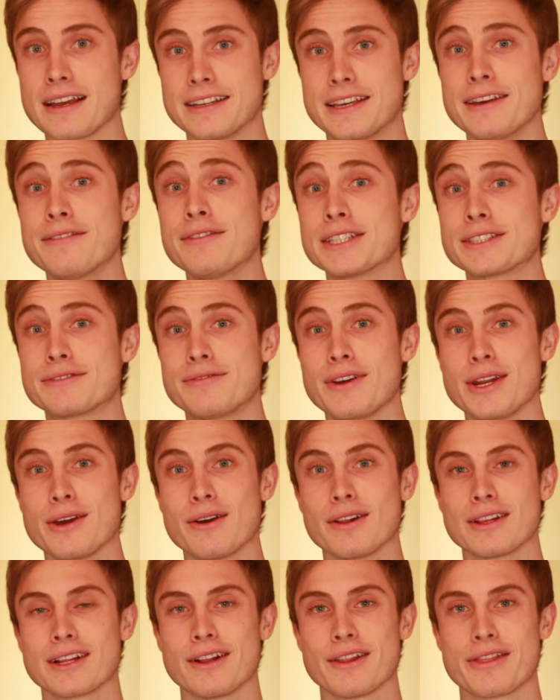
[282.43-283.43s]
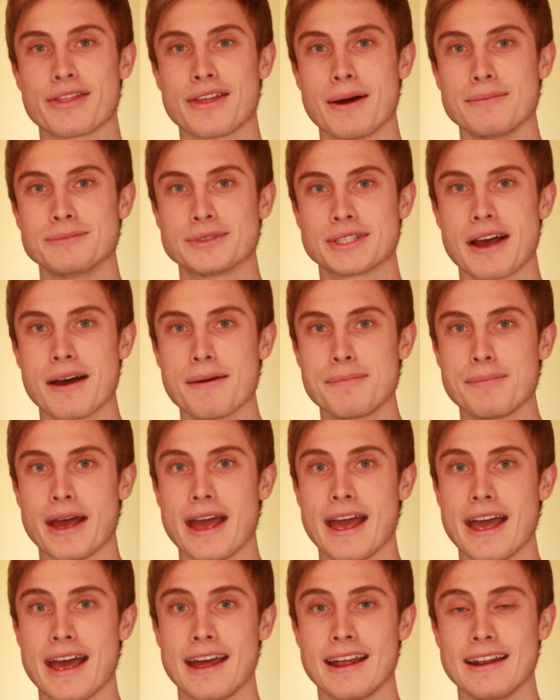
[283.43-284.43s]
Give this video a little thumbs up,
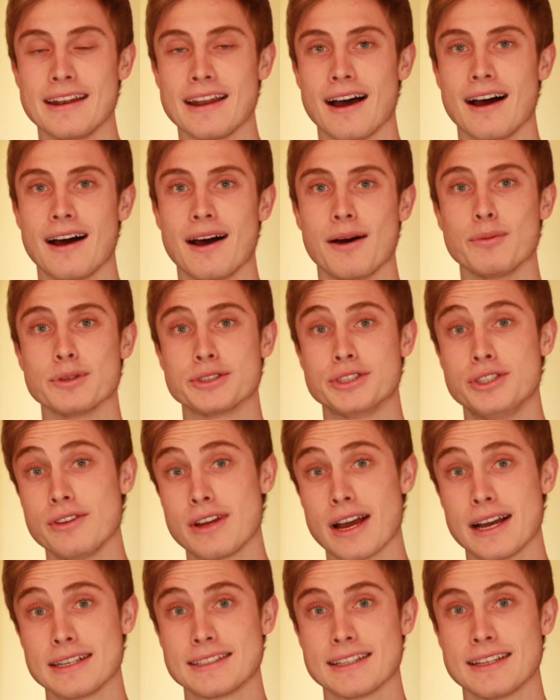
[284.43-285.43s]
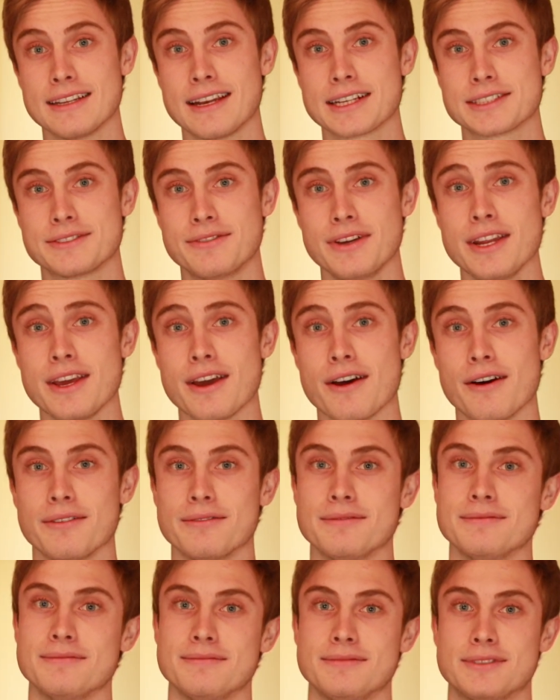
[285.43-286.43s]
and uh, we'll see you guys in the next video.
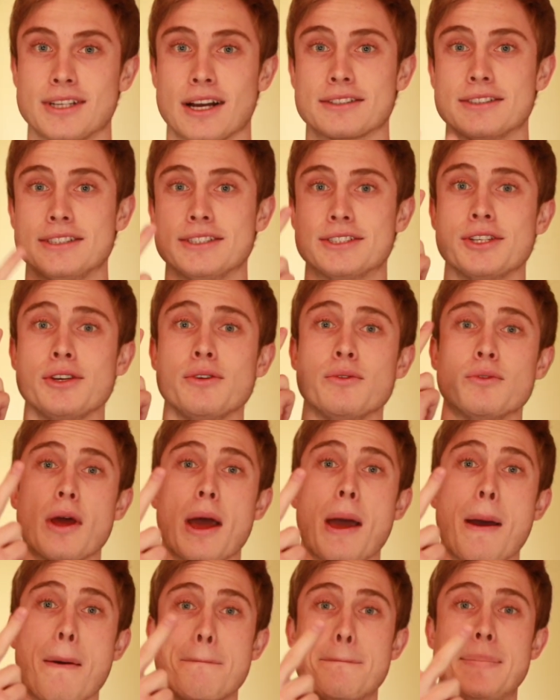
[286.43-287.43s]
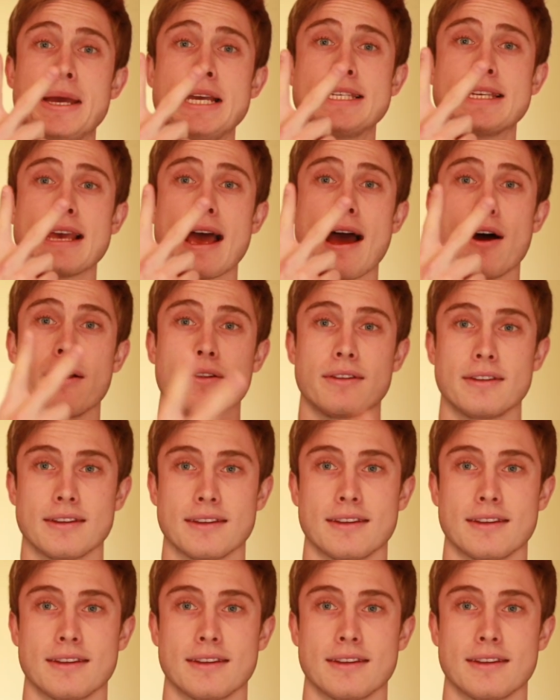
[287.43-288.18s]
Talk to you soon. Peace out.